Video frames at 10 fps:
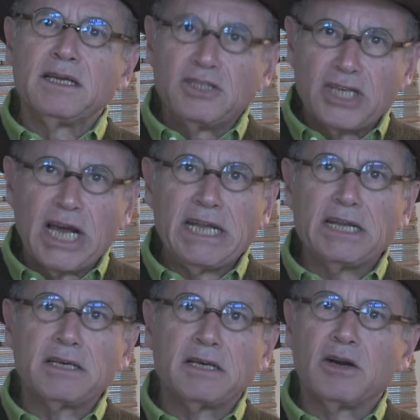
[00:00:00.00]

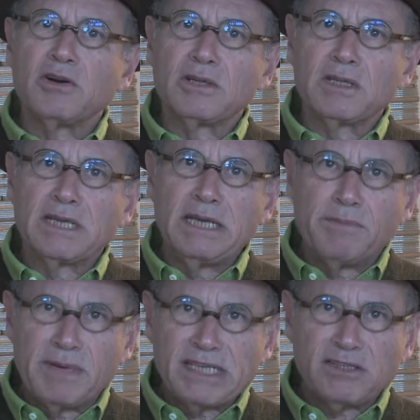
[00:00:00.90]
China currently
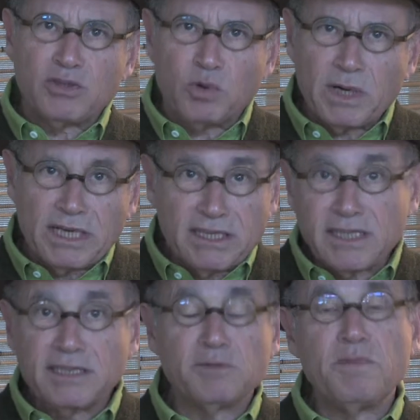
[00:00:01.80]
emits
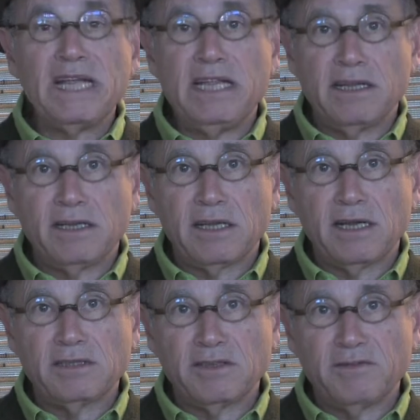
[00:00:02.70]
26 million
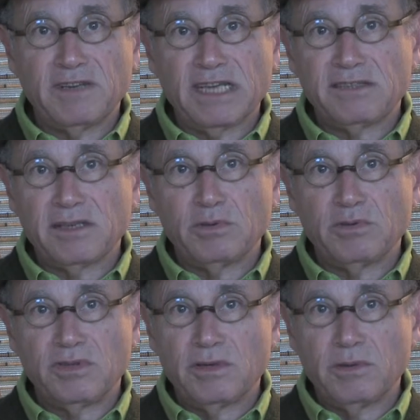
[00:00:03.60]
tons of
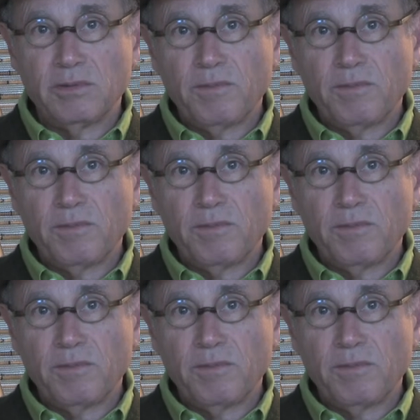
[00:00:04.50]
SO2.